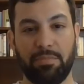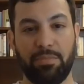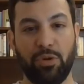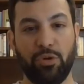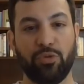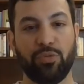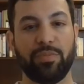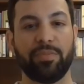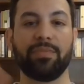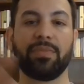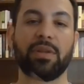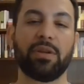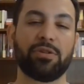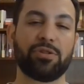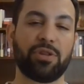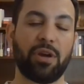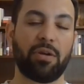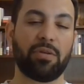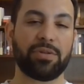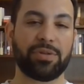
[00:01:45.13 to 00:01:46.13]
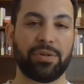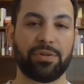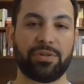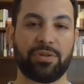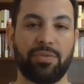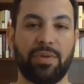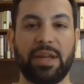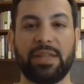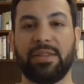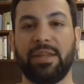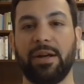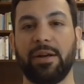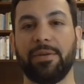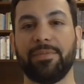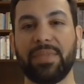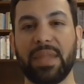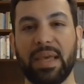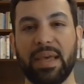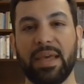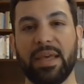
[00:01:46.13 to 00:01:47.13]
Boom, your STAR results are right there.
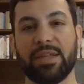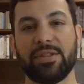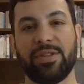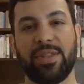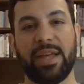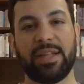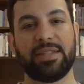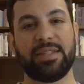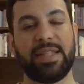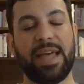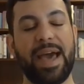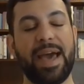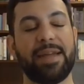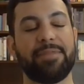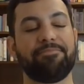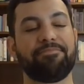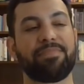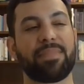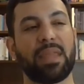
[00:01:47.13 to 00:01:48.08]
So that's that.